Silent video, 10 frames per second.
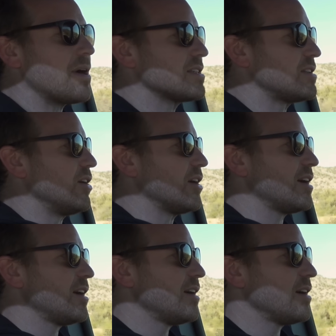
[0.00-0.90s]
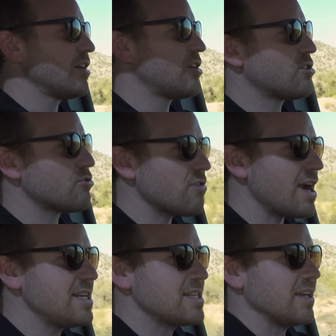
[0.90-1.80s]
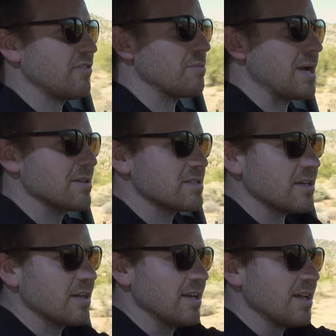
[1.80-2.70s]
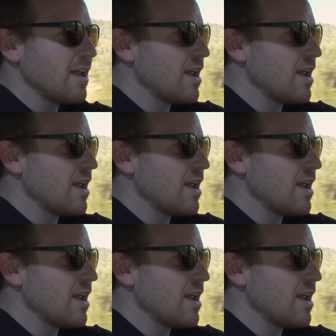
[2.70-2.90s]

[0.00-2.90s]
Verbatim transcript: must look crazy from outside.